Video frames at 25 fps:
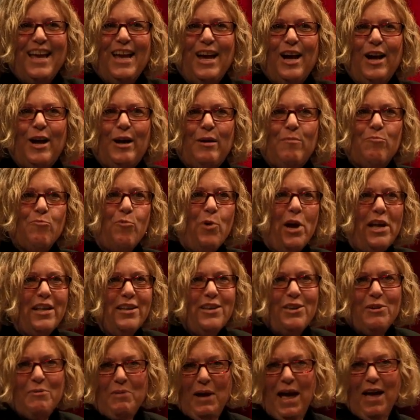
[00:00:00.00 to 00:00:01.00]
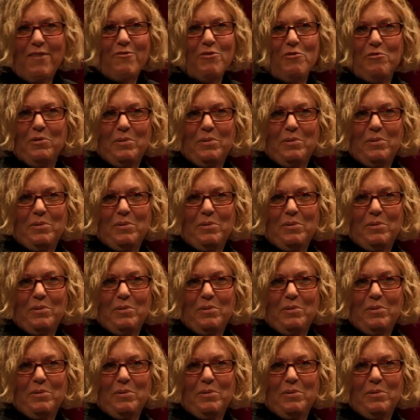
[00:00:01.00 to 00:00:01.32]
When you have a